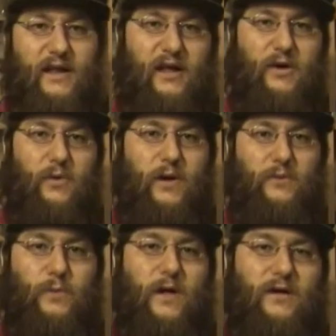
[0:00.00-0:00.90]
Hello
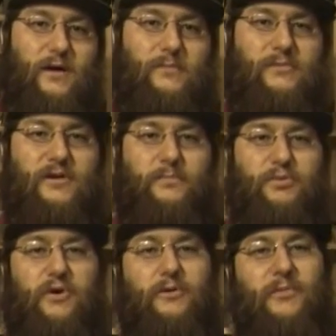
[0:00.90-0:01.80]
and welcome to
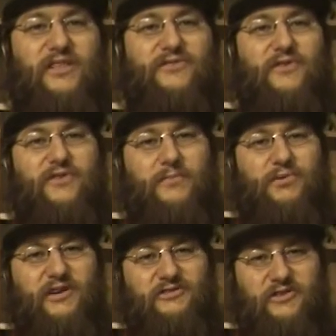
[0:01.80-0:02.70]
Protomet's First
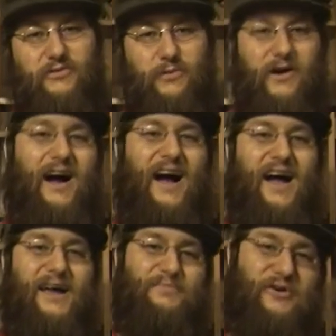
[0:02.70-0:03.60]
Impressions, where
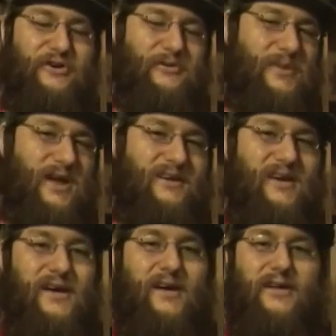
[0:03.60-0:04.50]
I, Protomet,
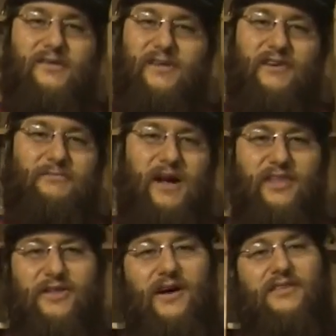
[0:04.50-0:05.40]
give
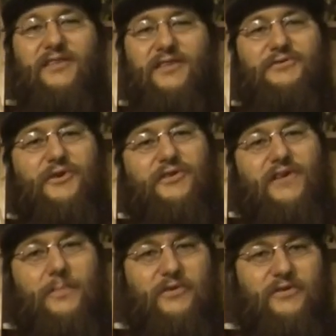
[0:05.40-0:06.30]
my thoughts on the
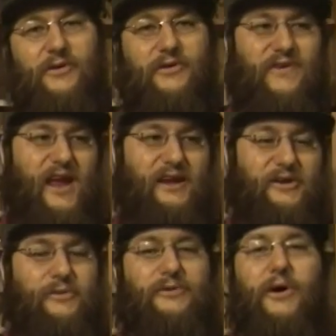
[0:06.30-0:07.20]
first episode of
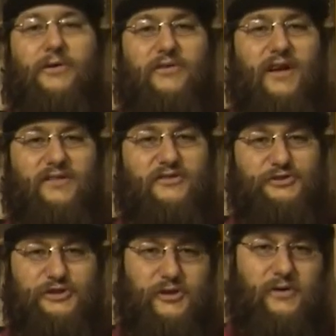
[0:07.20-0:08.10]
any new
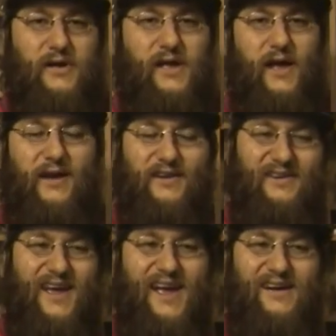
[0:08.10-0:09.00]
Tokusatsu show. And
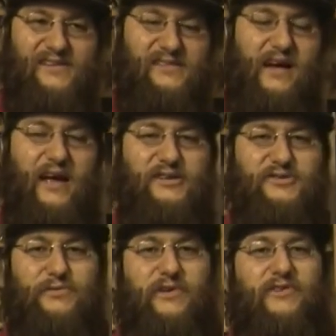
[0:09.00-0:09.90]
today, I
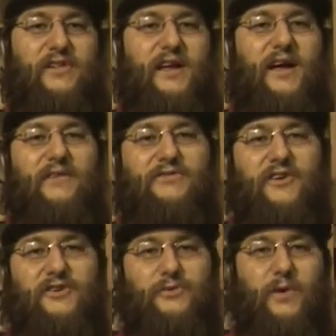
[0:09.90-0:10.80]
just recently got
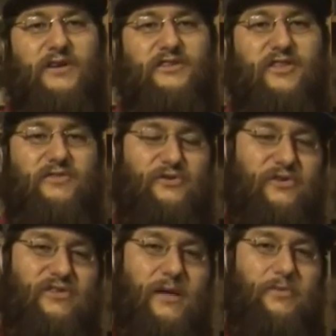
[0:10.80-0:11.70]
finished watching the
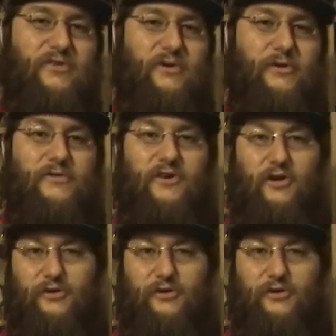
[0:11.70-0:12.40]
first episode of